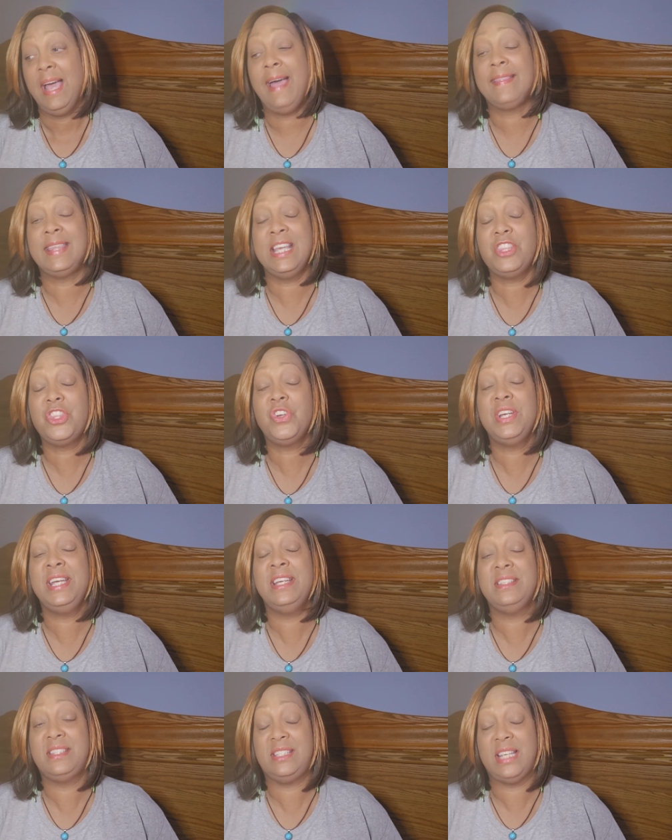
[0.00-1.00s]
I think they're
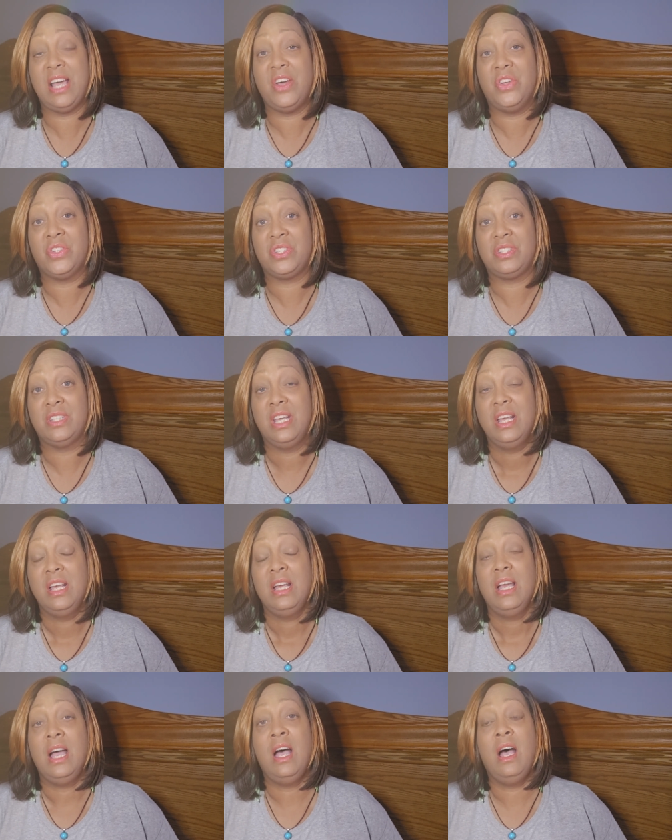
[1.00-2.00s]
incels.
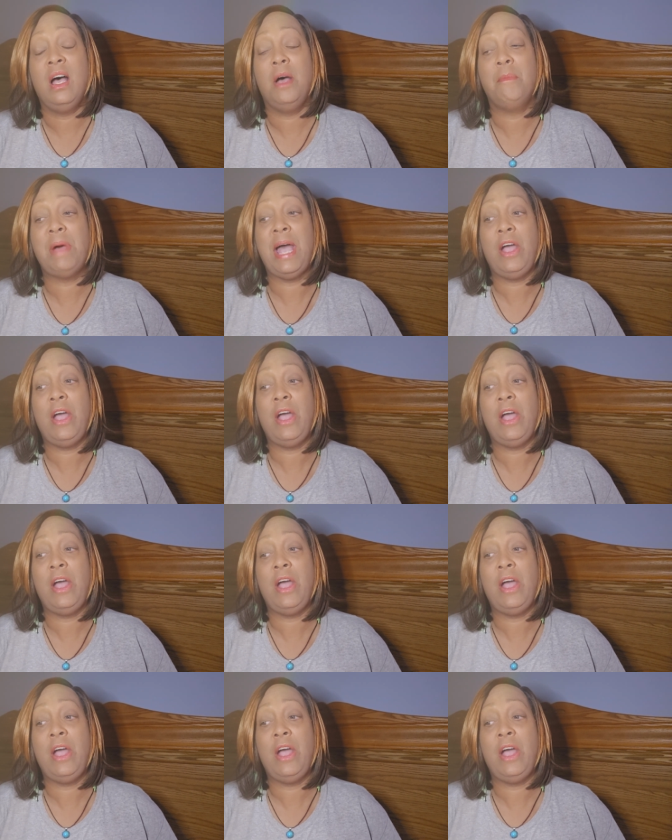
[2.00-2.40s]
Um,